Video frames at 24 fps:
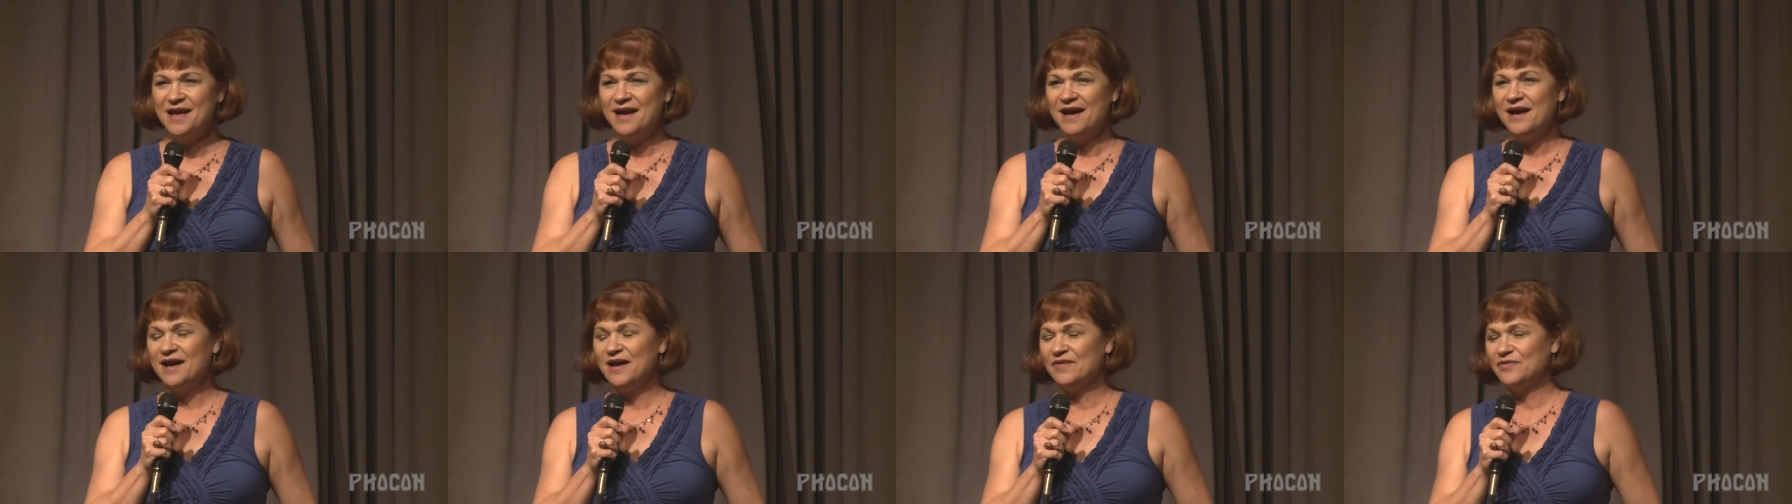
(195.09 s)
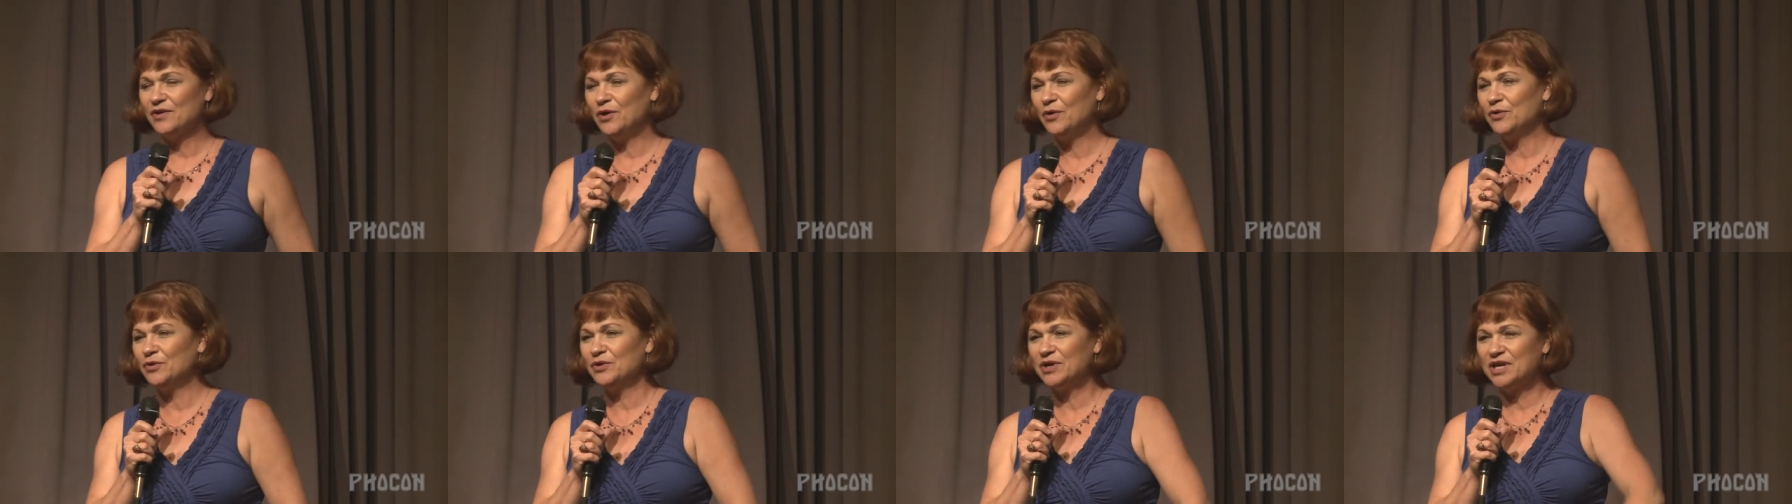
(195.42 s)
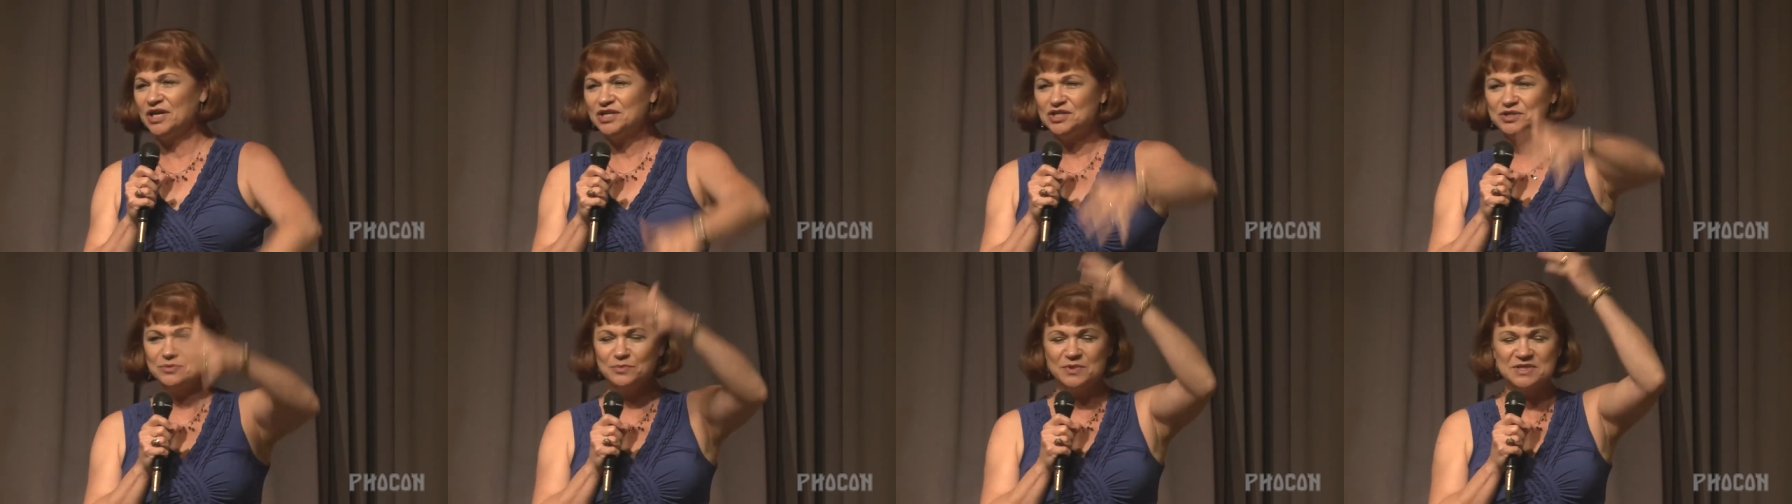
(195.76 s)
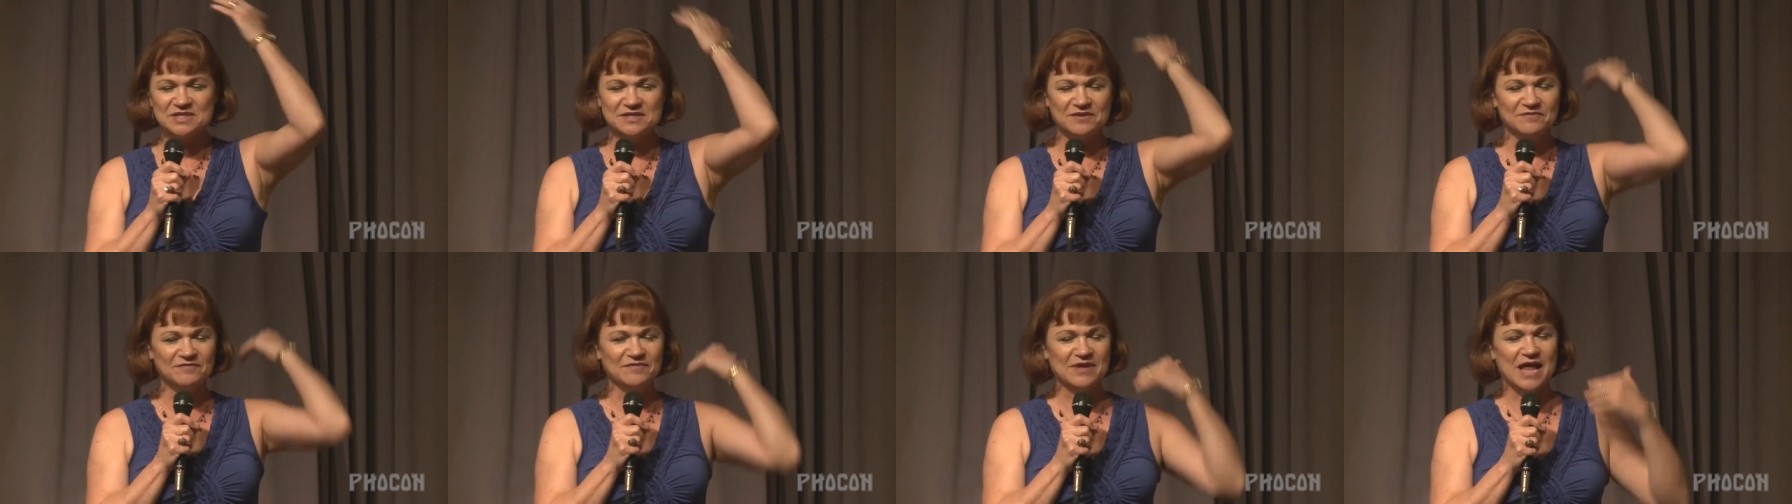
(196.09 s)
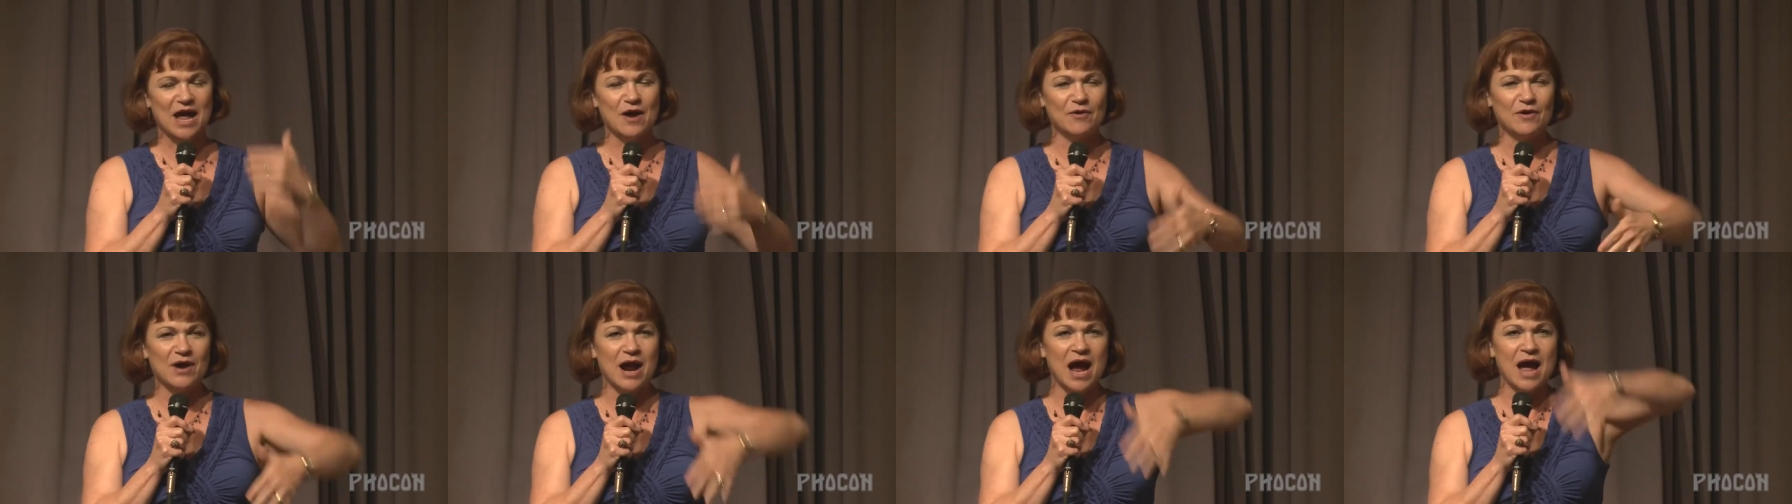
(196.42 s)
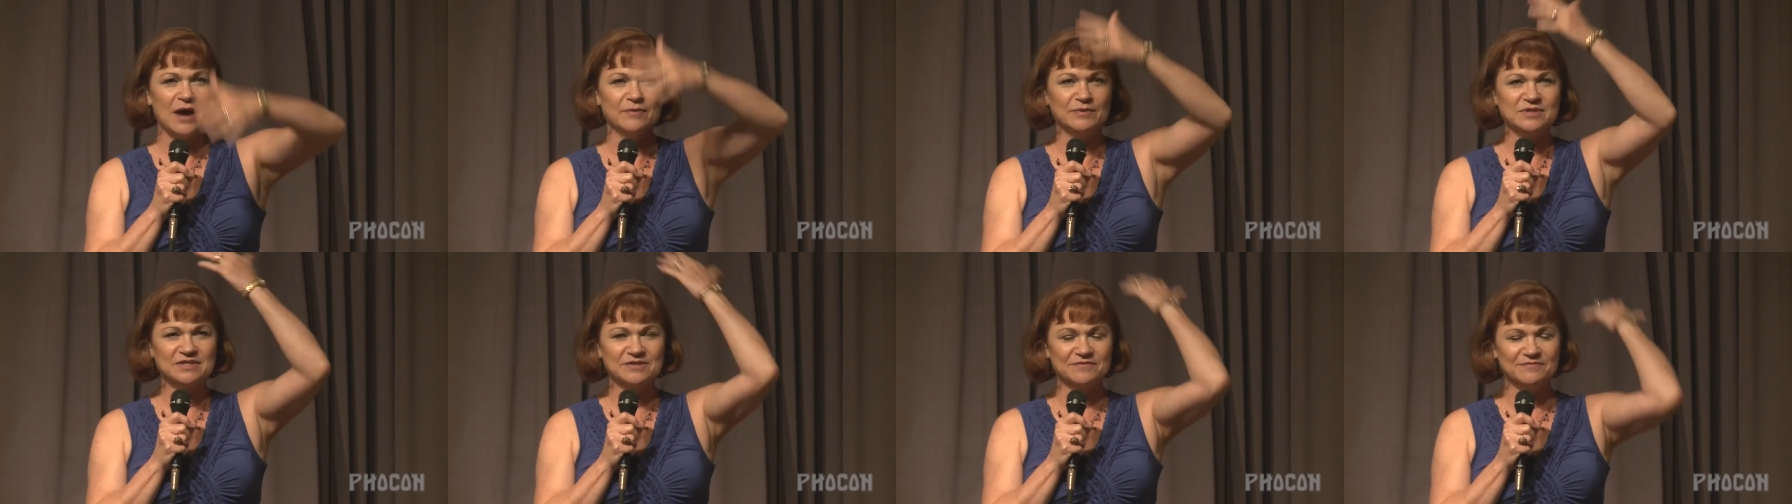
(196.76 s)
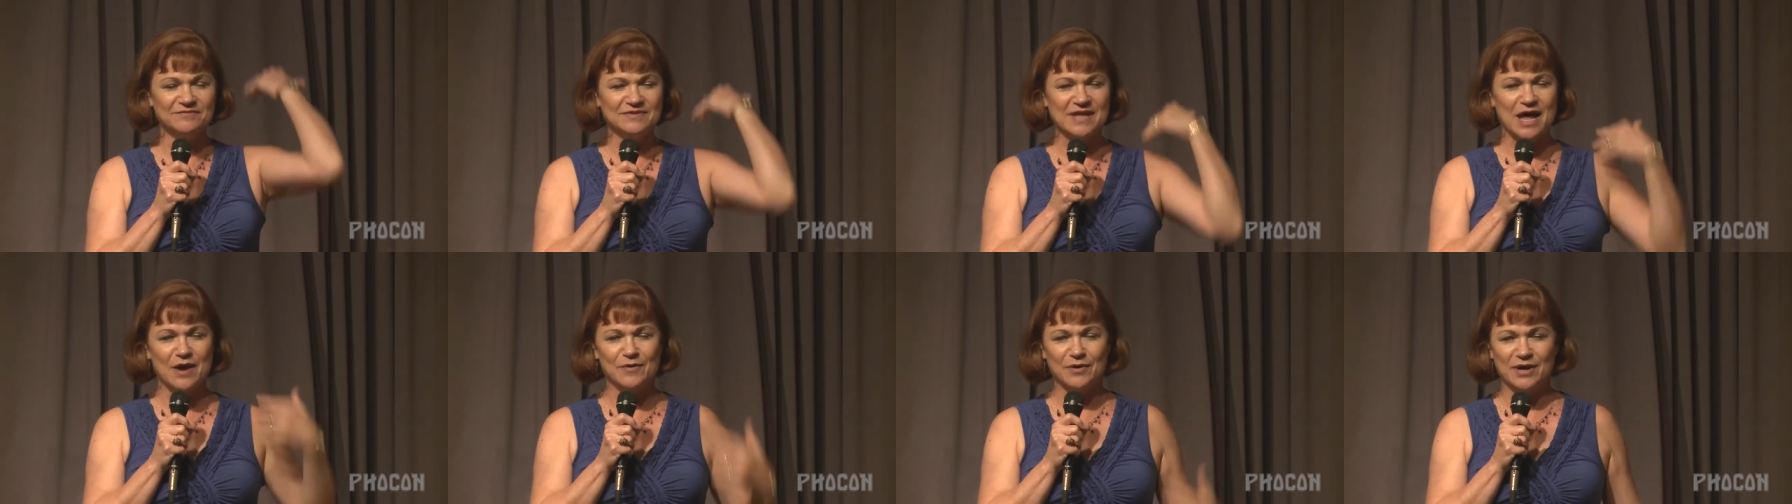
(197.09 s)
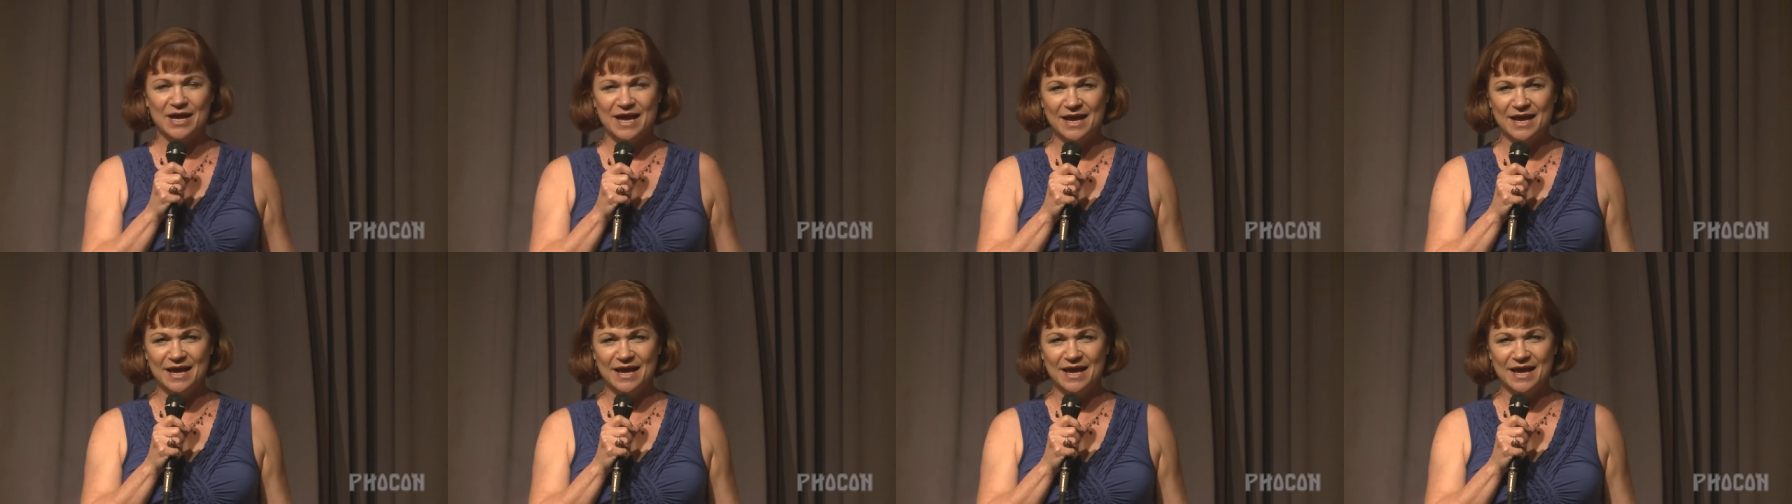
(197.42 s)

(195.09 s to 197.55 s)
Uh, the whole kitchen was in flour. I was in flour